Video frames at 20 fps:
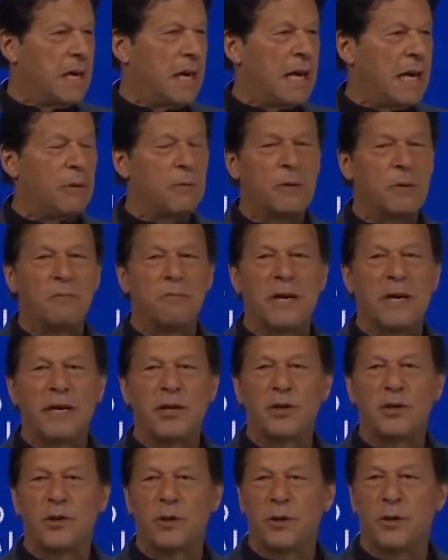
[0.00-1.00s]
I would
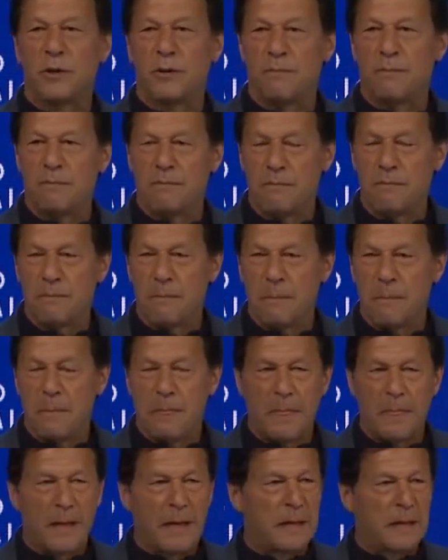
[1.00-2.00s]
make sure
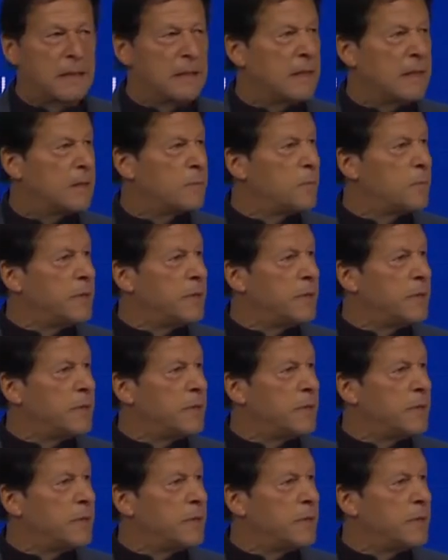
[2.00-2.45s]
that